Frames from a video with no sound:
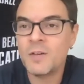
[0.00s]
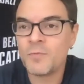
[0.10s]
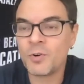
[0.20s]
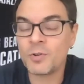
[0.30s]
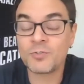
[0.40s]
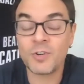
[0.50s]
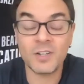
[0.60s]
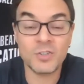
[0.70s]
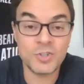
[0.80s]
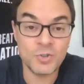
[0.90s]
You're always trying
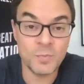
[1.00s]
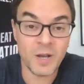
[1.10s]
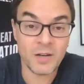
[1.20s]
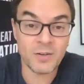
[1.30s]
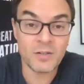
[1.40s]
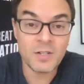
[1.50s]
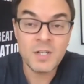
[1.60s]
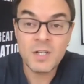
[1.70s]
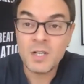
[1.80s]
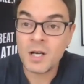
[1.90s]
to do better.
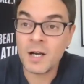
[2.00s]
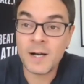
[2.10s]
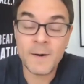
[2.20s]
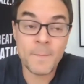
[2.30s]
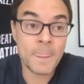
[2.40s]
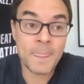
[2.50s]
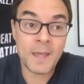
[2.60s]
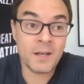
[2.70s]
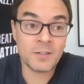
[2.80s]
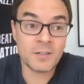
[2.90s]
And
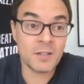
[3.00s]
it